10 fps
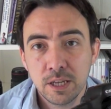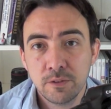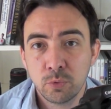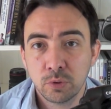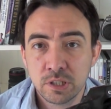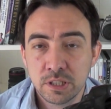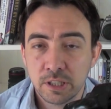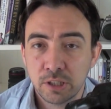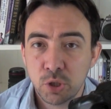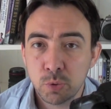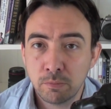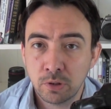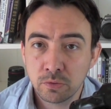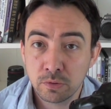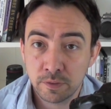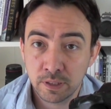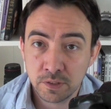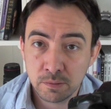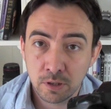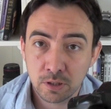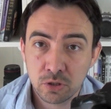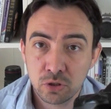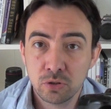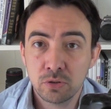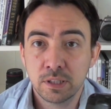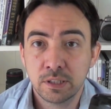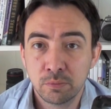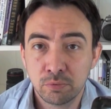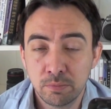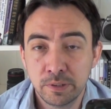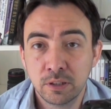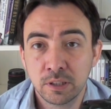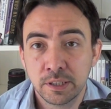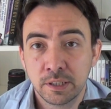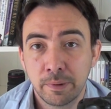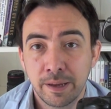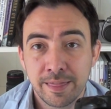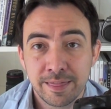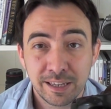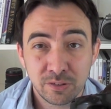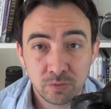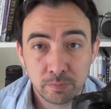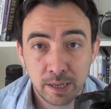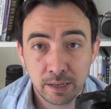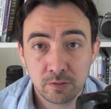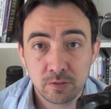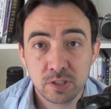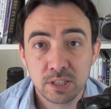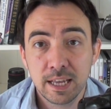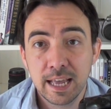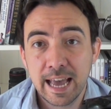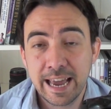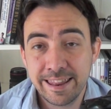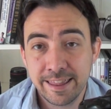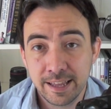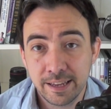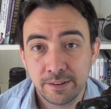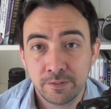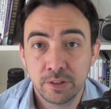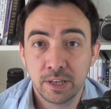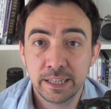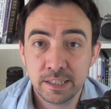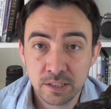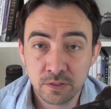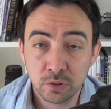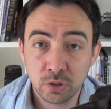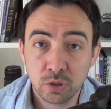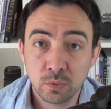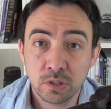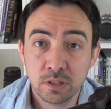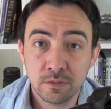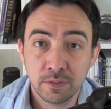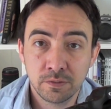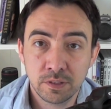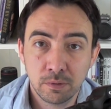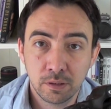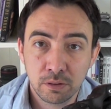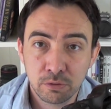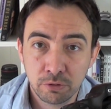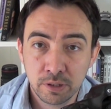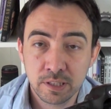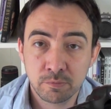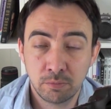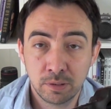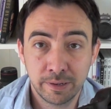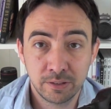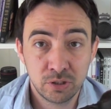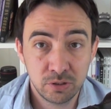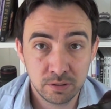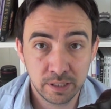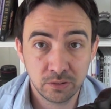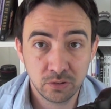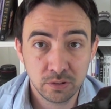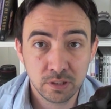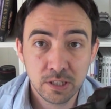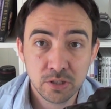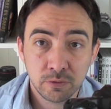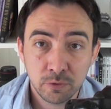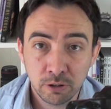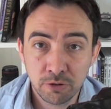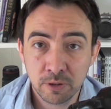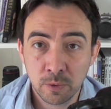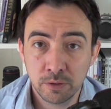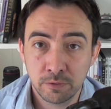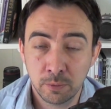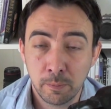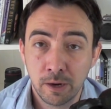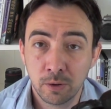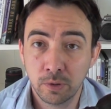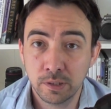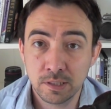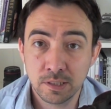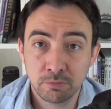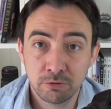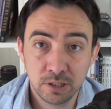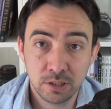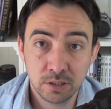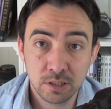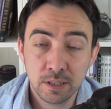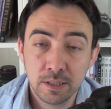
If you wanted the newer model, the 5D Mark II, then you're probably looking at about £1,000. And then for the latest version, which is the 5D Mark III, it's probably about 2,000. So 400 quid for a Mark I is pretty good.